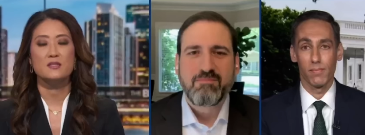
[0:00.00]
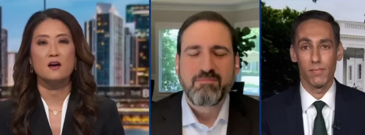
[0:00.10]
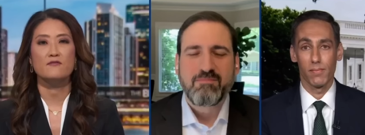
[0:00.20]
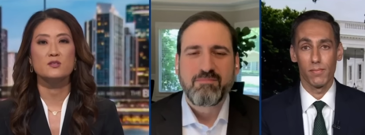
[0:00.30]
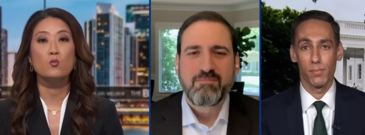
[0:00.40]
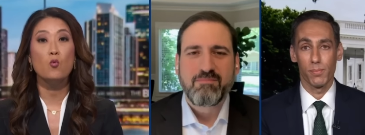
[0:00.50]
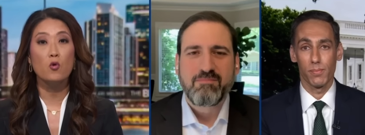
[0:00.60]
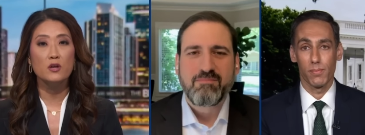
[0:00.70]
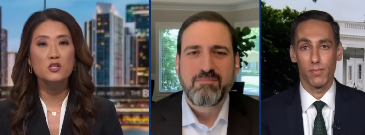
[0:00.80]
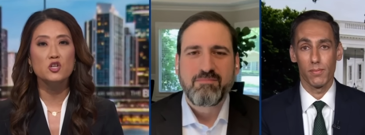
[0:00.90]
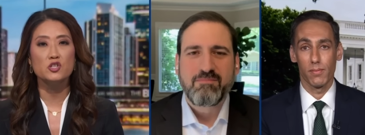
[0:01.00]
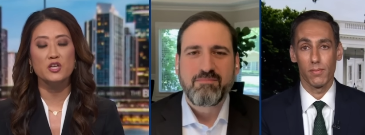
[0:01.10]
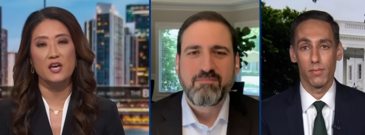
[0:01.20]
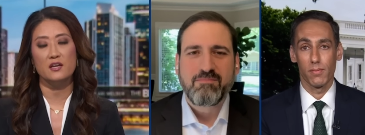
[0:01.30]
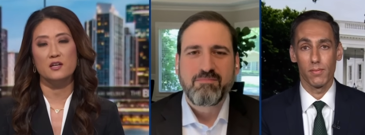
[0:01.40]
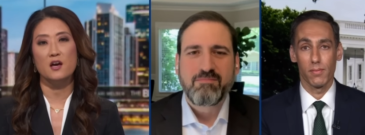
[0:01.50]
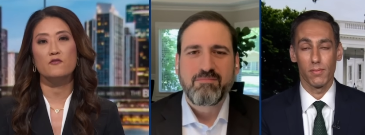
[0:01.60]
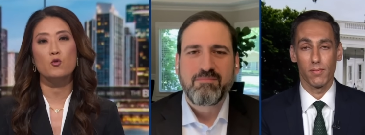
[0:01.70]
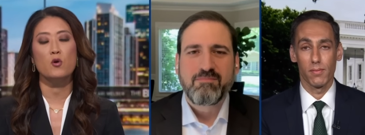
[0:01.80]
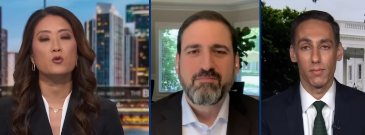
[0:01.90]
Speaker 1: office warning Judge Cannon
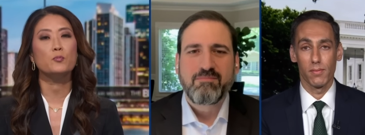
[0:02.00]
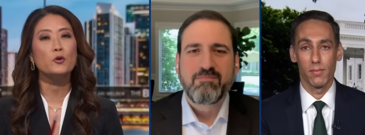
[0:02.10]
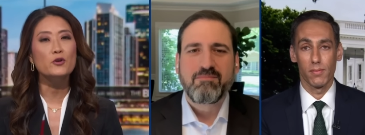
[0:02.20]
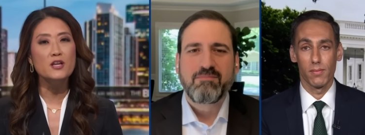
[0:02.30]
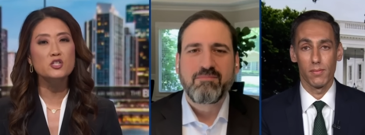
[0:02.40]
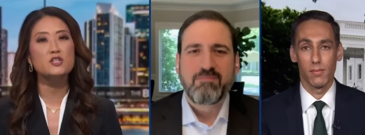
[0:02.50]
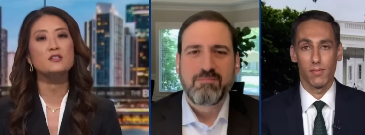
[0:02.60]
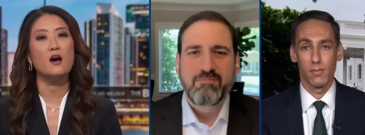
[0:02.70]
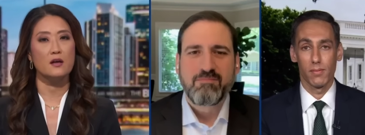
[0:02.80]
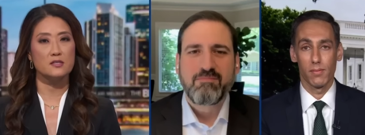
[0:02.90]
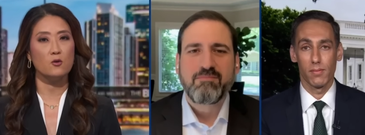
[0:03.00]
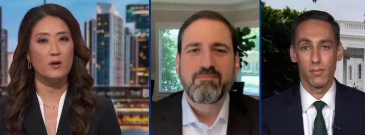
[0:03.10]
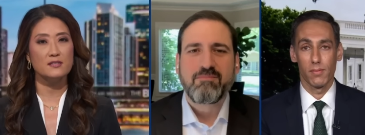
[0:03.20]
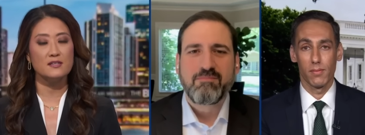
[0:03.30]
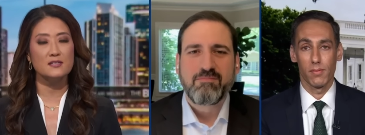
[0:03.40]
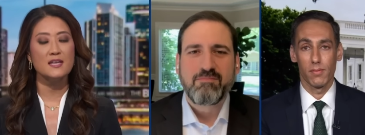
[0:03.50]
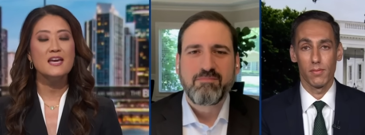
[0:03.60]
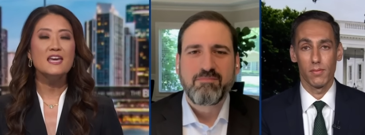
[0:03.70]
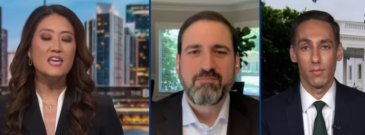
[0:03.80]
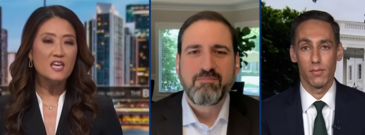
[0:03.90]
of, quote, pernicious consequences
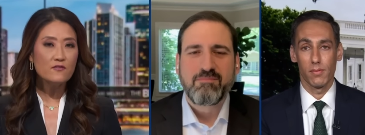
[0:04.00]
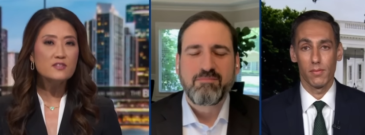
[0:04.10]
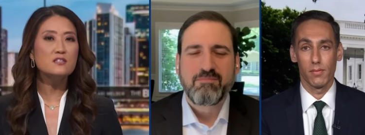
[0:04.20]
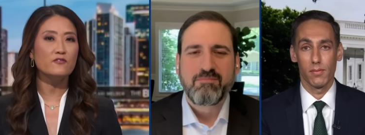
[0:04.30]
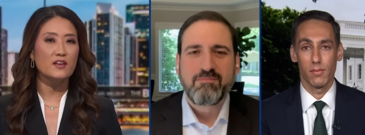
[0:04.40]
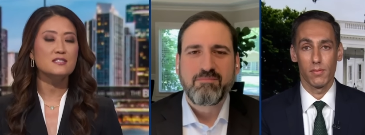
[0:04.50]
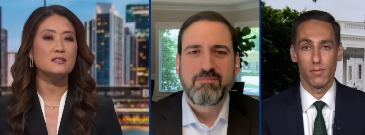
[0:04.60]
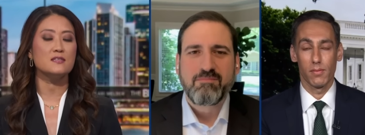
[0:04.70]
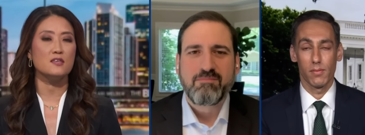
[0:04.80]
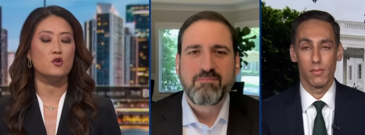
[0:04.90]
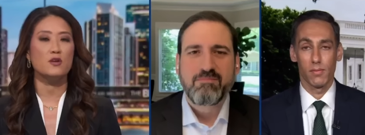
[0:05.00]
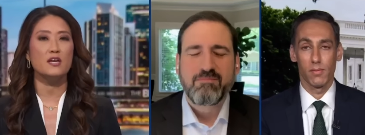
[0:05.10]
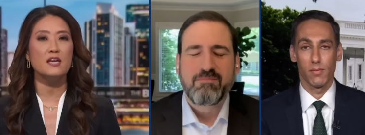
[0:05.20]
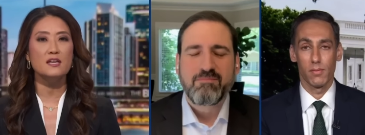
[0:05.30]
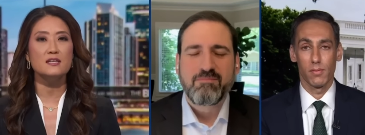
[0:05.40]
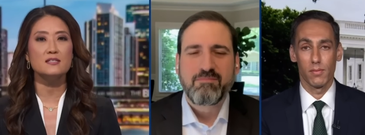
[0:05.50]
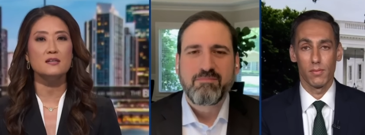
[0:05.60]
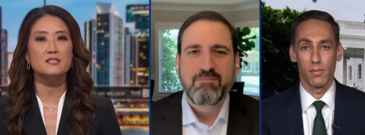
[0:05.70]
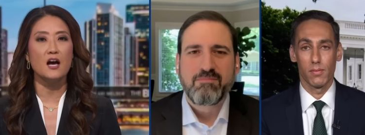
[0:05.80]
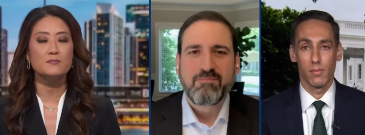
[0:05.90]
if the defense's theory is
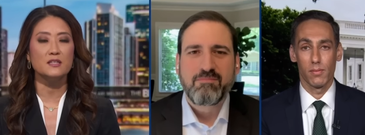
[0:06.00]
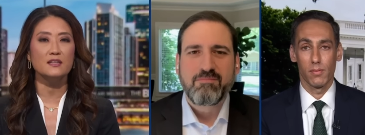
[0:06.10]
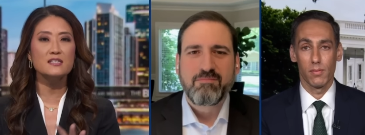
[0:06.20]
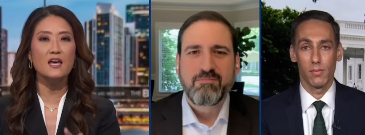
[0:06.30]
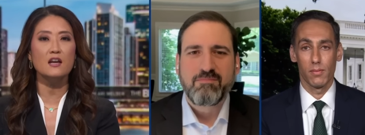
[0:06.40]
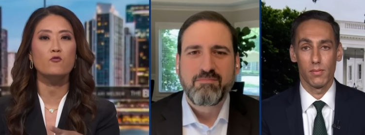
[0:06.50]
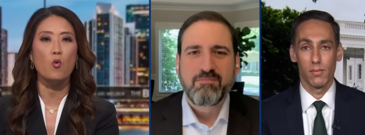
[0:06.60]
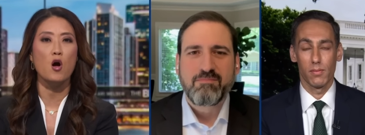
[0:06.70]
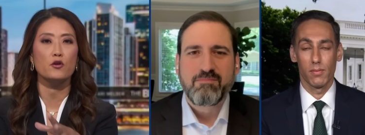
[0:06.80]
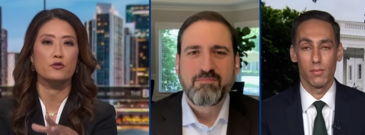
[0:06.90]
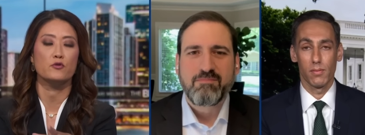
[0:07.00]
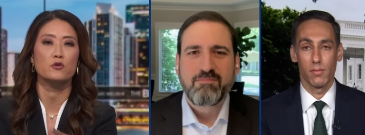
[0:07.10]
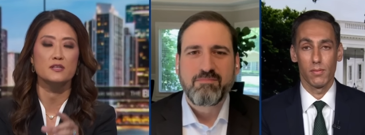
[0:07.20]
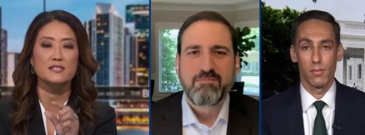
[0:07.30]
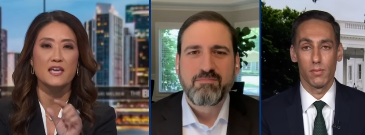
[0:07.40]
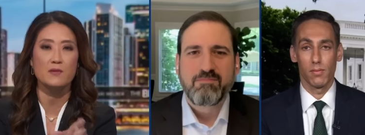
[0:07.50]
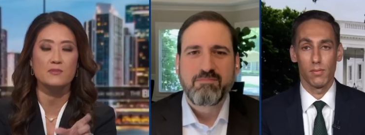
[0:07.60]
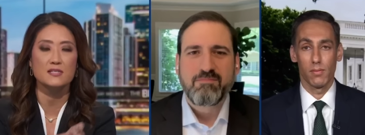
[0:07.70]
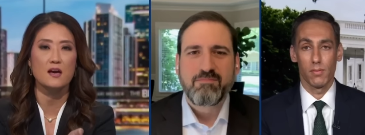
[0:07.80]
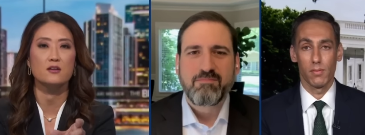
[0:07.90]
adopted. Let's kind of walk through, let's game
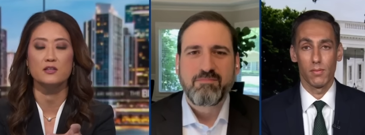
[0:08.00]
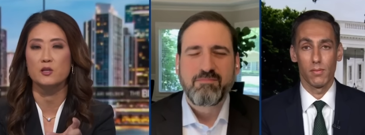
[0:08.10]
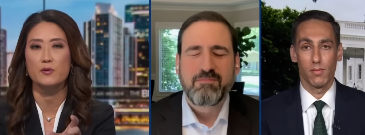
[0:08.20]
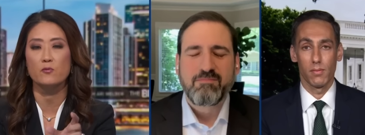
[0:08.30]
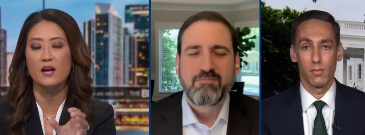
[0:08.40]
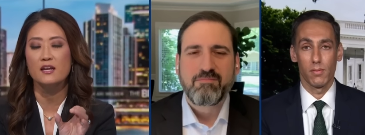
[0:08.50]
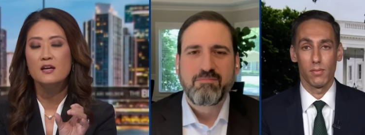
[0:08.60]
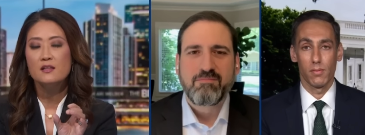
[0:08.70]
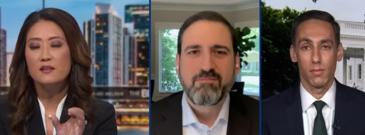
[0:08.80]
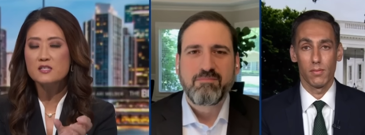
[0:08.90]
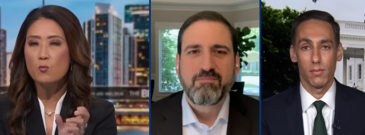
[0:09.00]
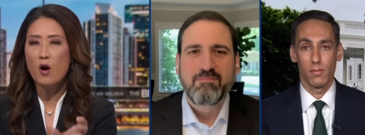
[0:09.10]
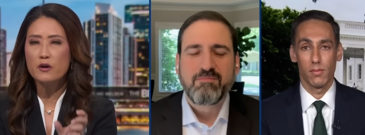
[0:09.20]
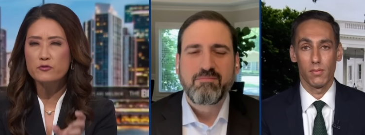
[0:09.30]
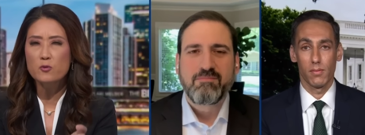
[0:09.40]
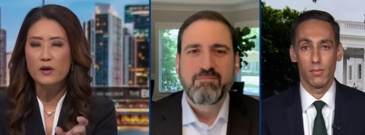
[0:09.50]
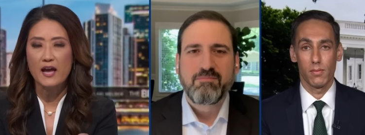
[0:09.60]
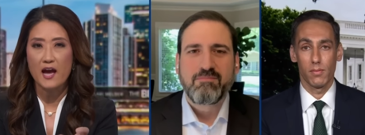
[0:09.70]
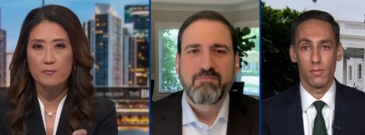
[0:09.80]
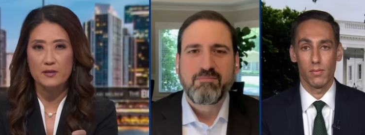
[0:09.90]
this out a little bit, right? Let's walk through what
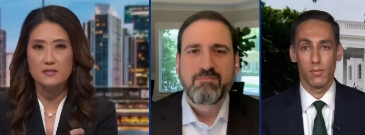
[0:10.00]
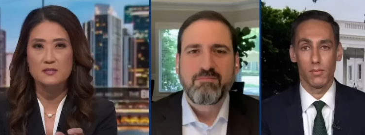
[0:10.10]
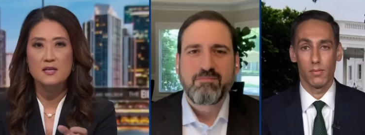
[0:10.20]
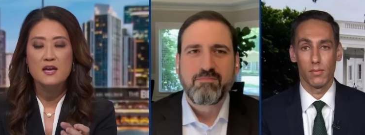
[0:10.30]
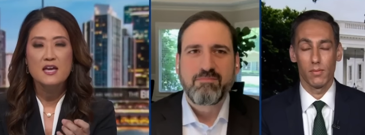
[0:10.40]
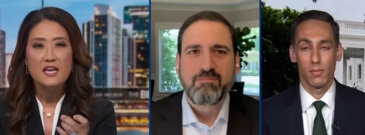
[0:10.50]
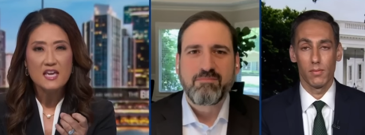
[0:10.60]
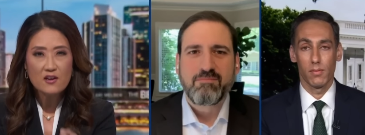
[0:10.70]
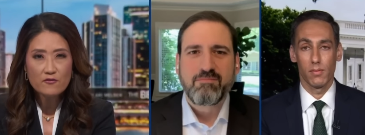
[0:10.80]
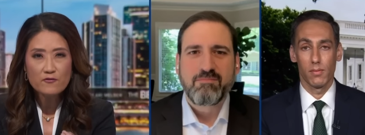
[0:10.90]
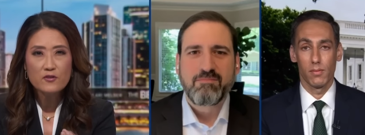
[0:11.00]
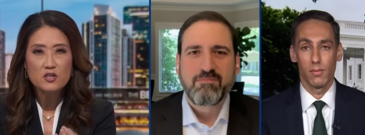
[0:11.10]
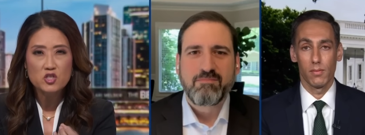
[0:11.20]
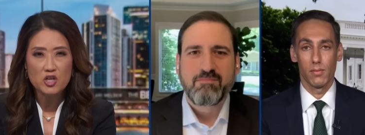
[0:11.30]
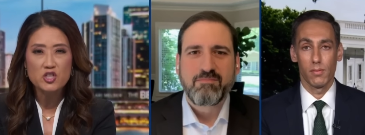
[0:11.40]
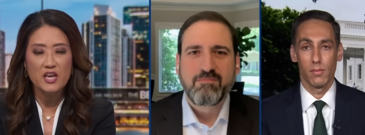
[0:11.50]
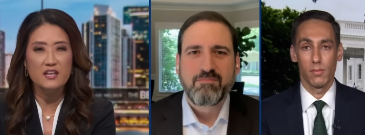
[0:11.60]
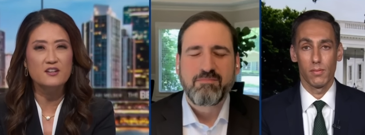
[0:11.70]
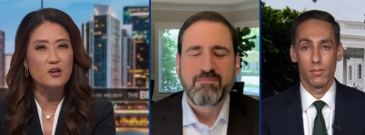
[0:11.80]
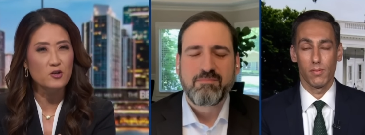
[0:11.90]
happens. If Judge
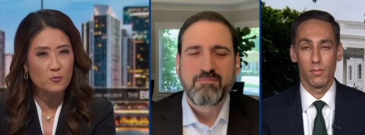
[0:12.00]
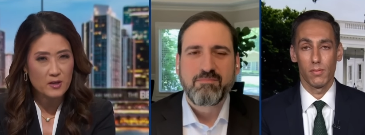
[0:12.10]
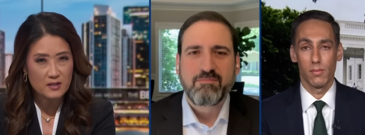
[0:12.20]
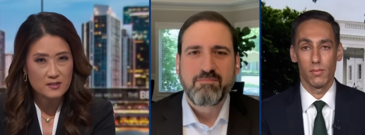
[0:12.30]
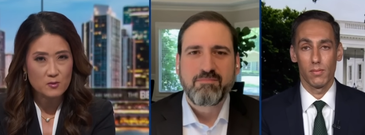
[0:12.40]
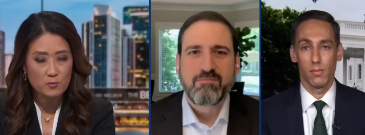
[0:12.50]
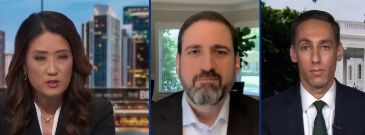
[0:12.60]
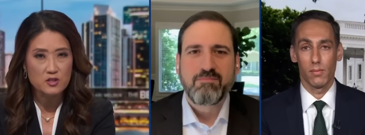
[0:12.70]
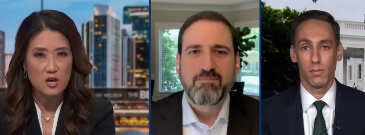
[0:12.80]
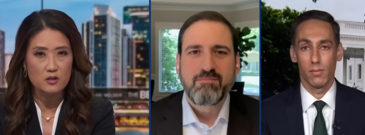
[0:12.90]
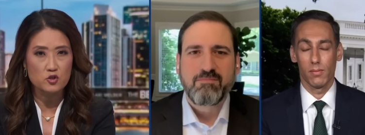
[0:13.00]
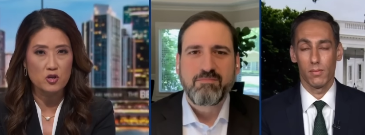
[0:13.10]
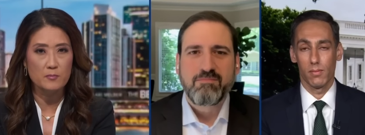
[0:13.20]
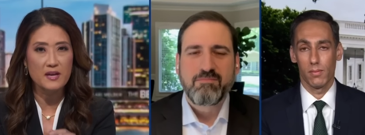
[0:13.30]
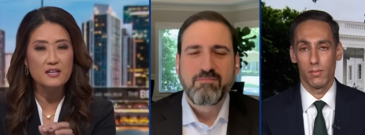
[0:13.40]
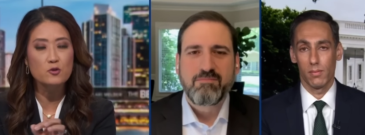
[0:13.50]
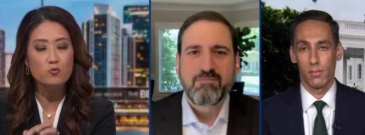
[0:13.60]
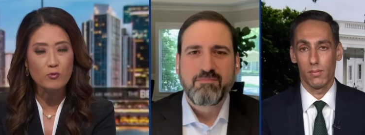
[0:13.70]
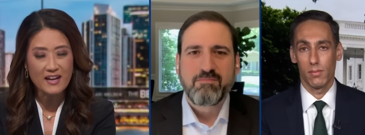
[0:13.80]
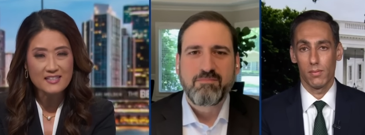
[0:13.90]
Cannon agrees with Donald Trump and
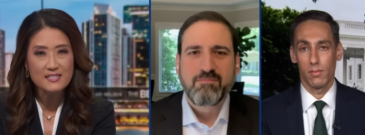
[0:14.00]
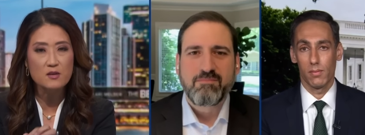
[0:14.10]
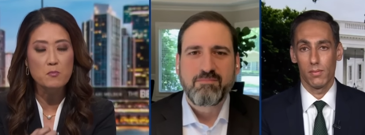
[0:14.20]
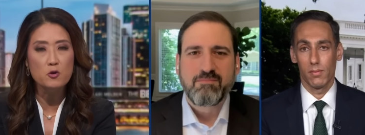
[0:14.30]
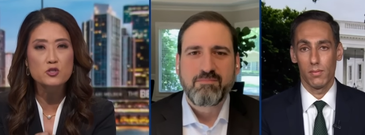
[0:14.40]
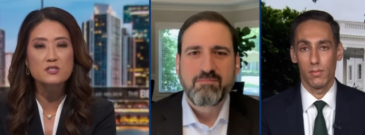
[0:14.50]
grants the motion